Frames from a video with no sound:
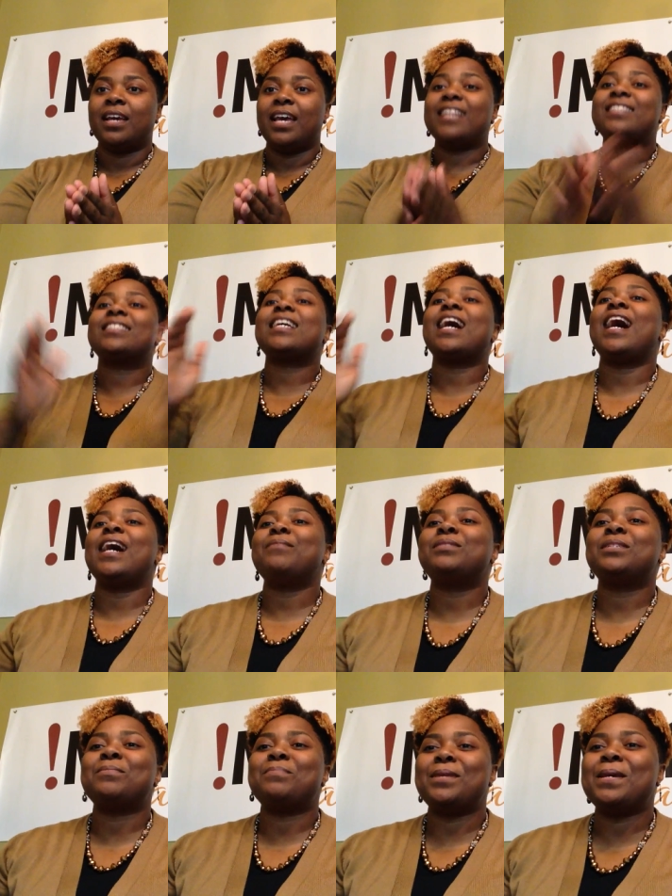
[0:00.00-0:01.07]
It's time
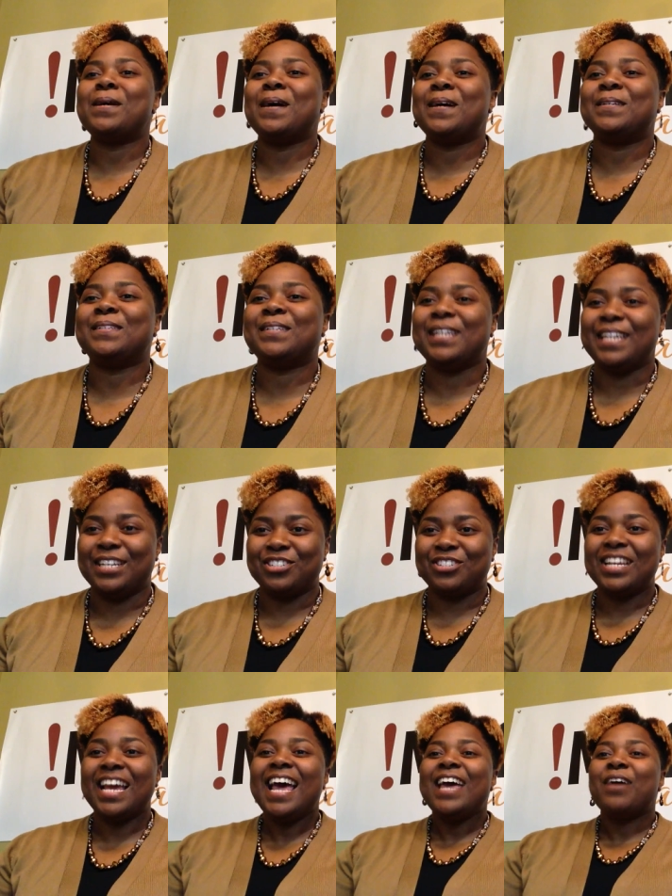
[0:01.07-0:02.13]
to be
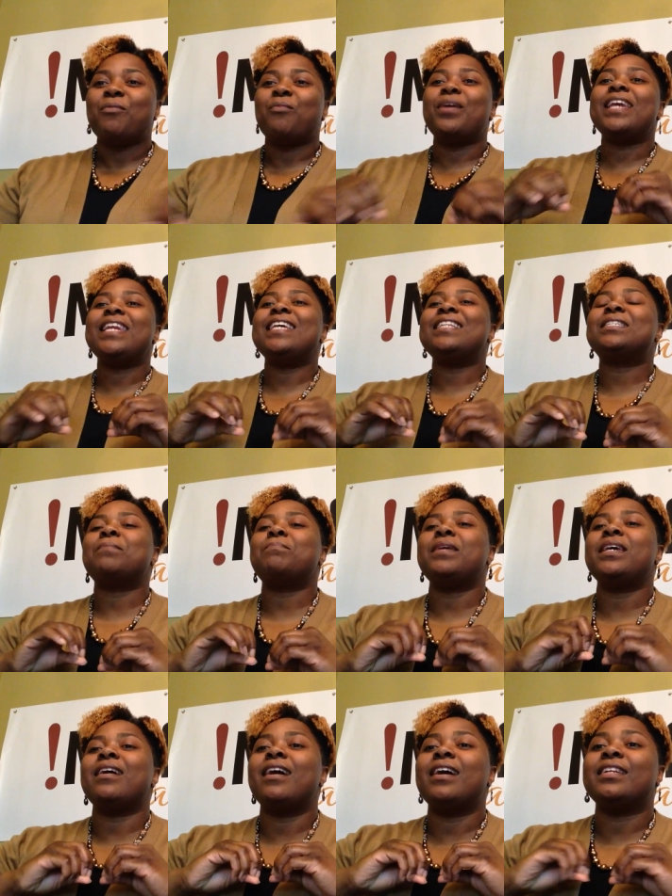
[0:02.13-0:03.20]
unleashed. We need to
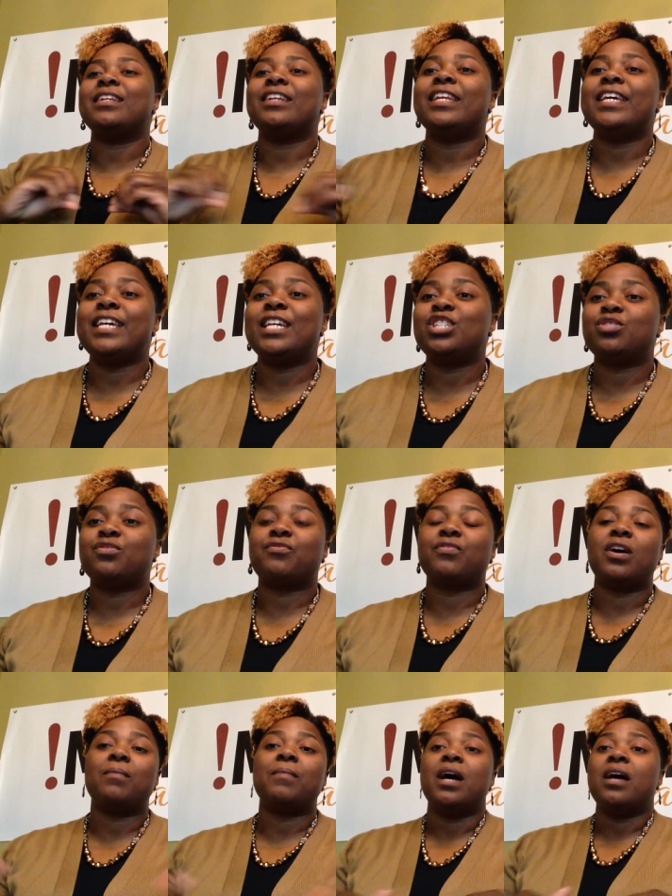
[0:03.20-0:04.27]
be unleashed
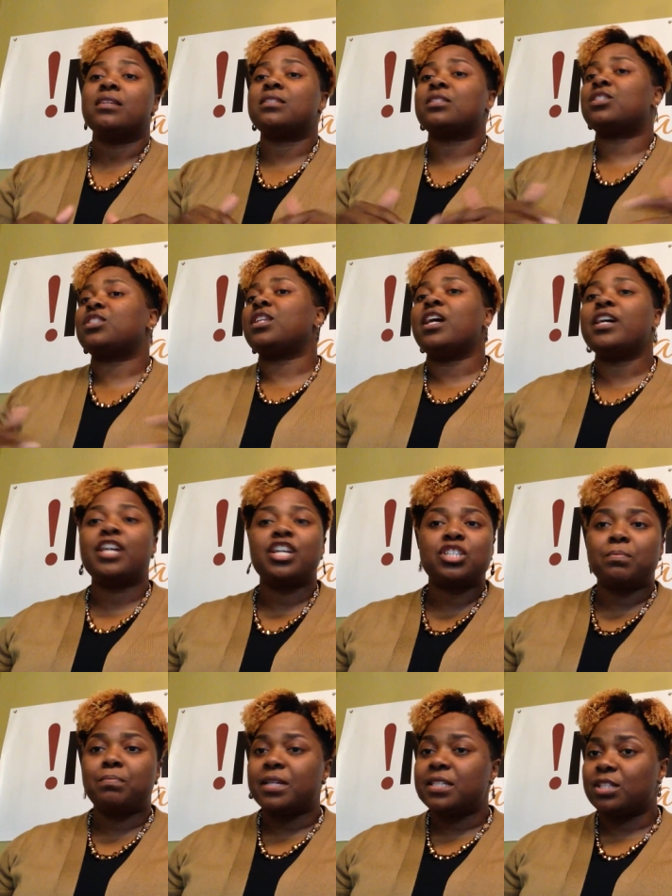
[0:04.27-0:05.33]
from sluggish
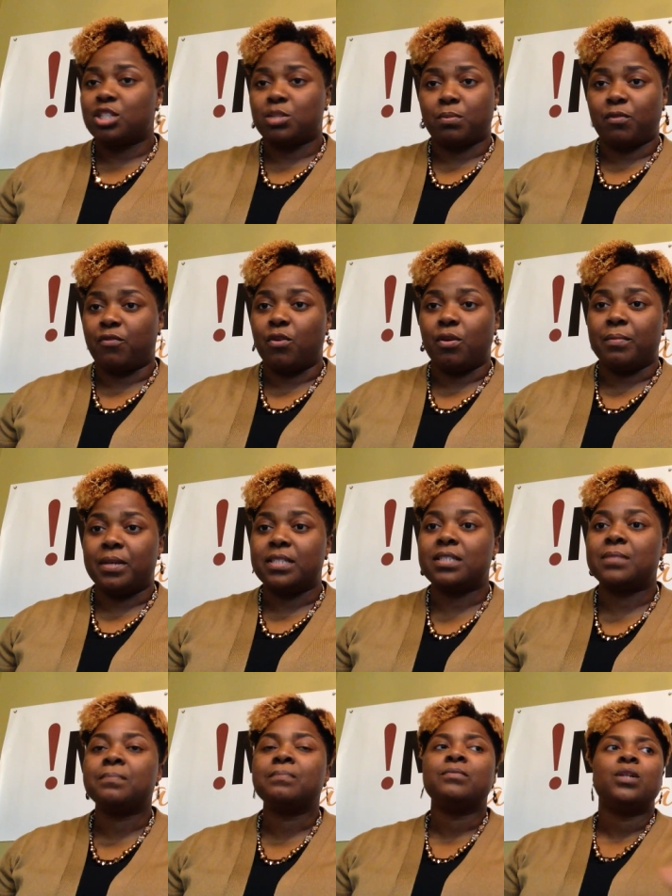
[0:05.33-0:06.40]
business
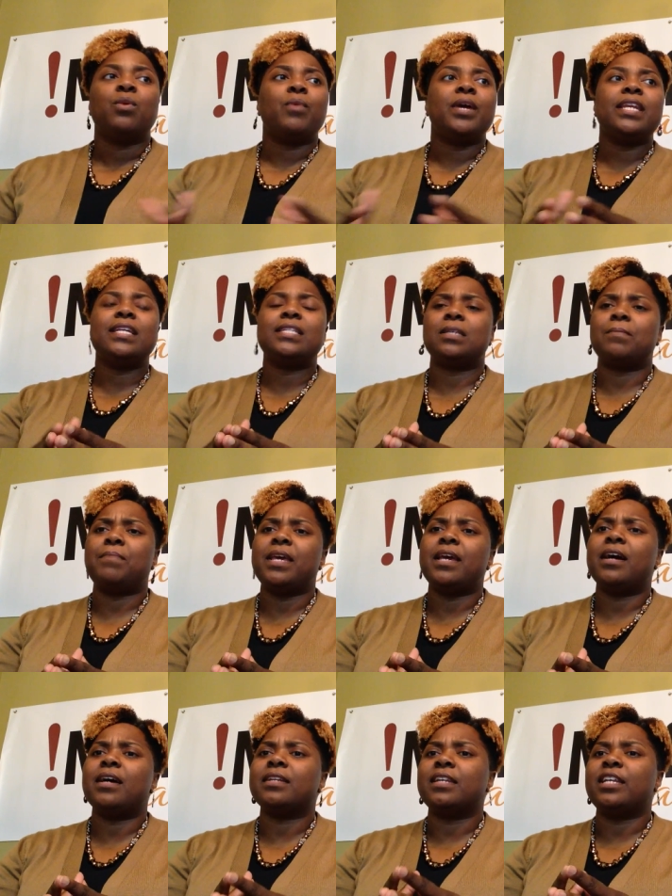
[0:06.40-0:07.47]
performance. We need to be
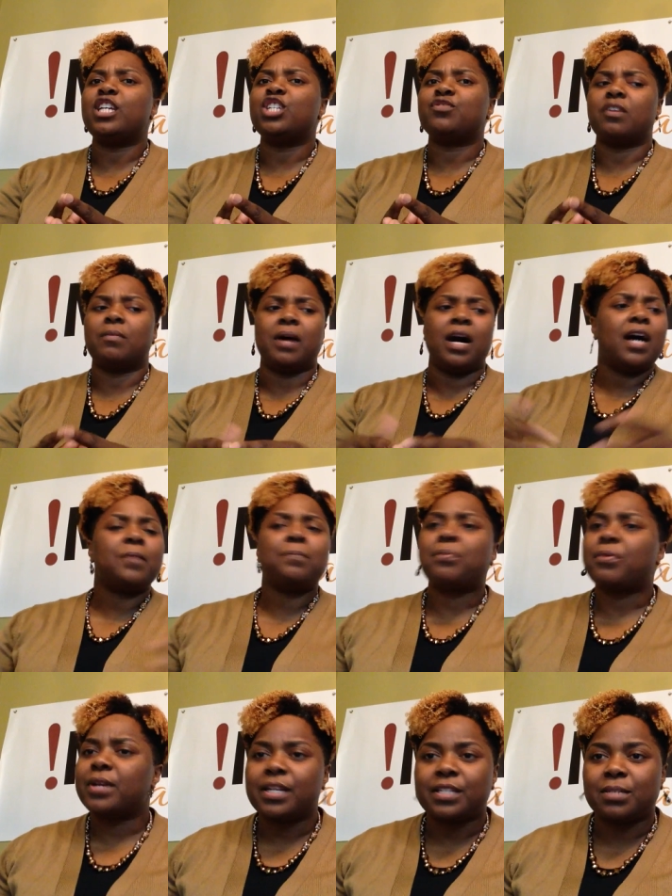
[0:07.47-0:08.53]
unleashed from
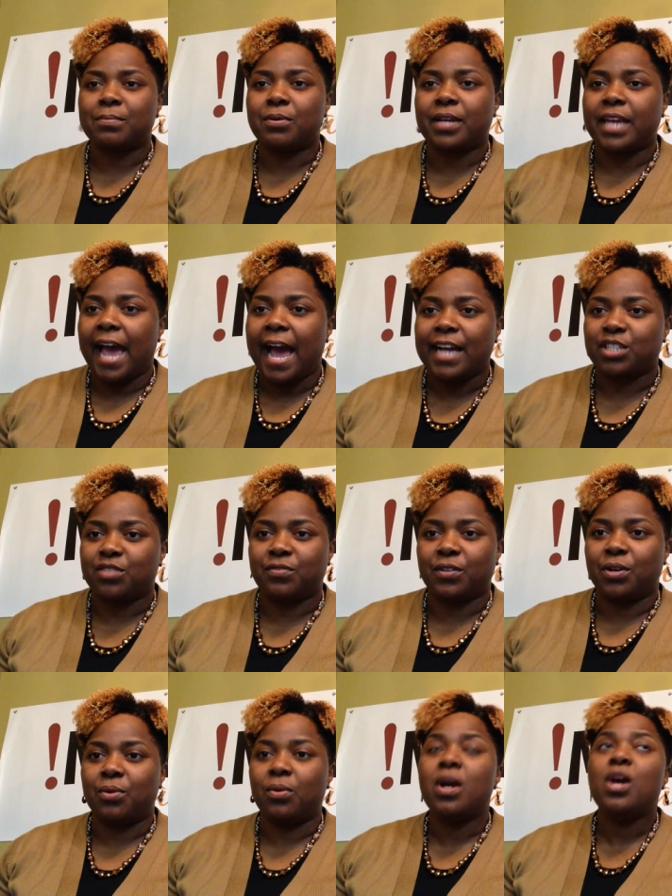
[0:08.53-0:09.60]
unpredictable cash
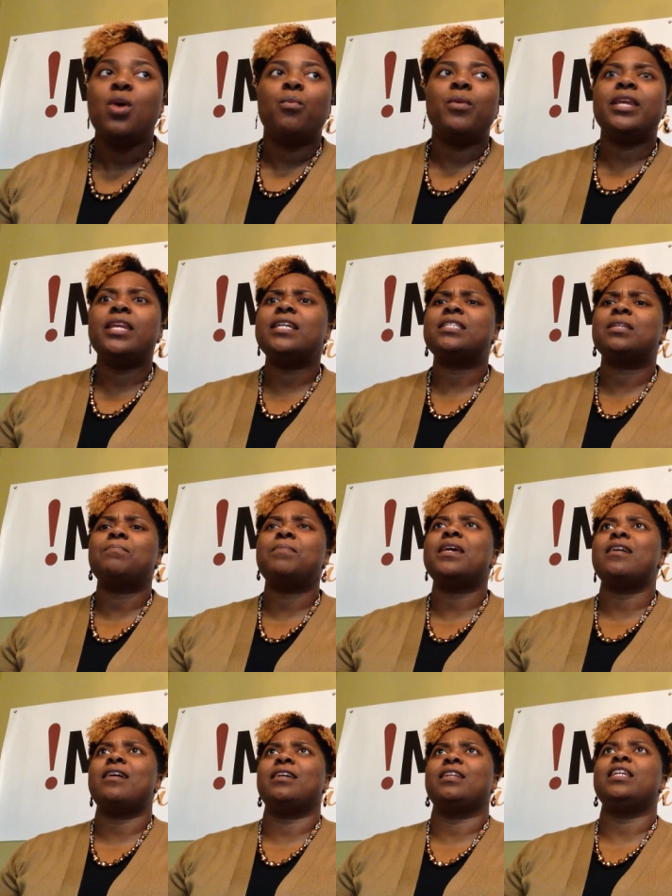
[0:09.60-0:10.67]
flow. We need to
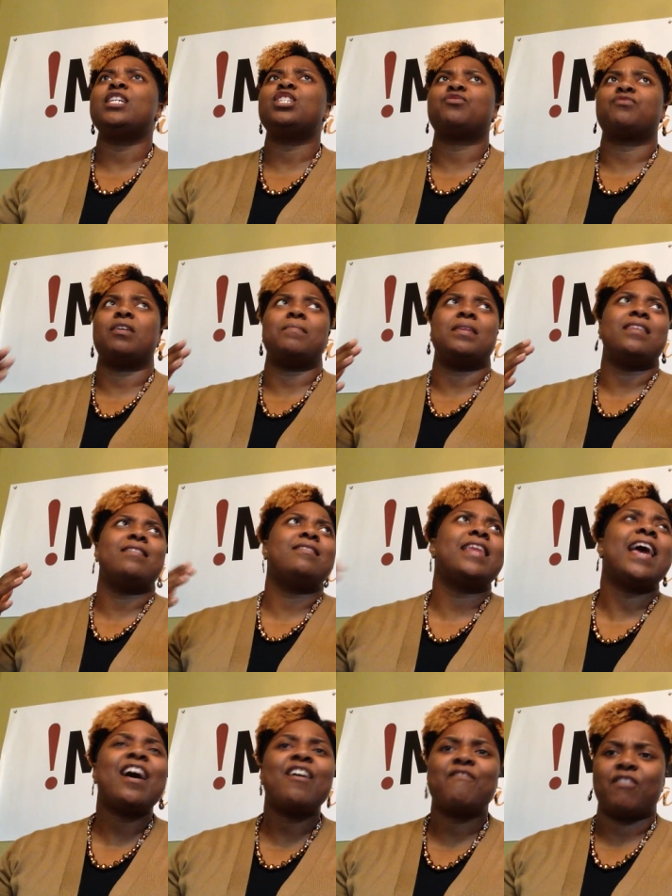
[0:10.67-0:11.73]
be unleashed from
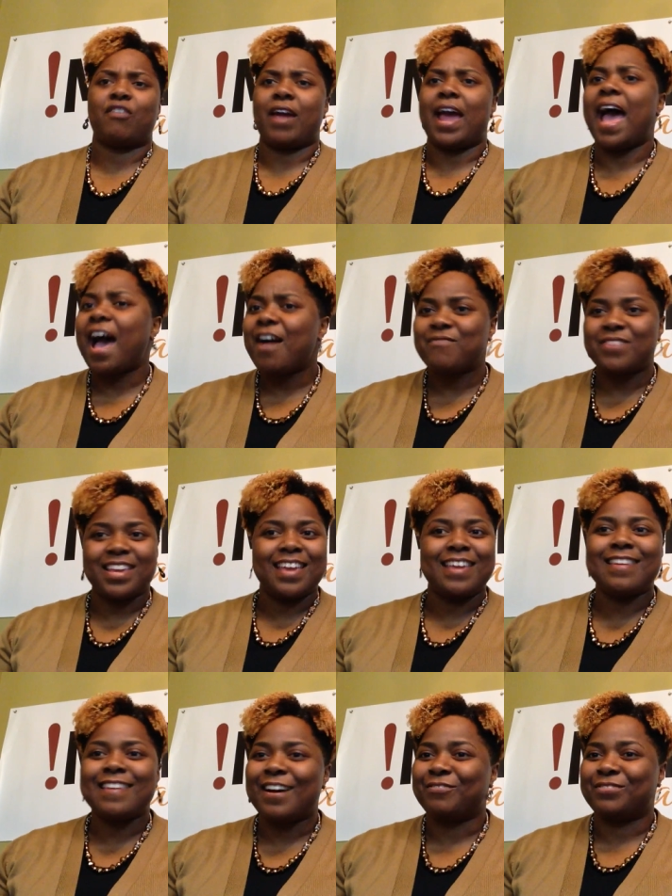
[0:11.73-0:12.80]
never having
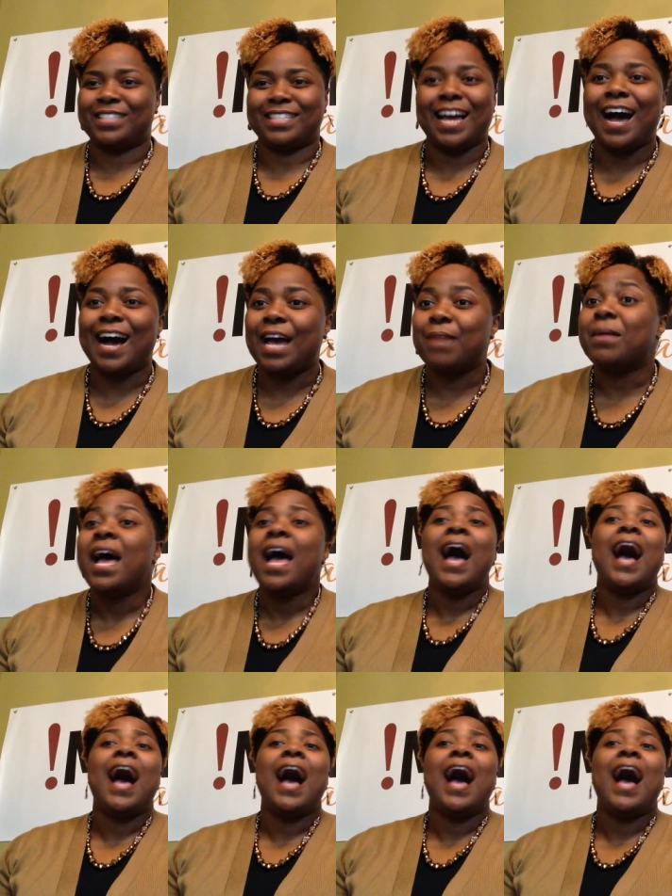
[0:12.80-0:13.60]
enough time.